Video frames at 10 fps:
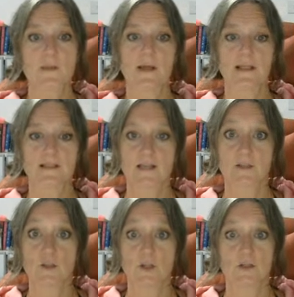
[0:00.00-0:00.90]
Birling's
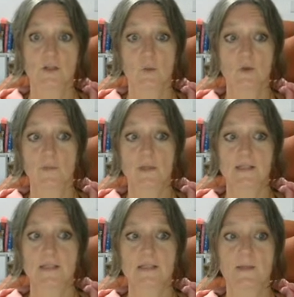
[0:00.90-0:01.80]
attitudes towards
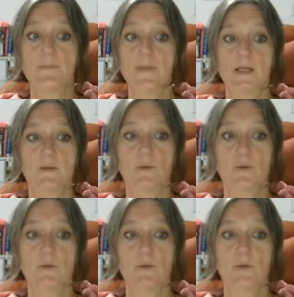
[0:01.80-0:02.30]
business and money,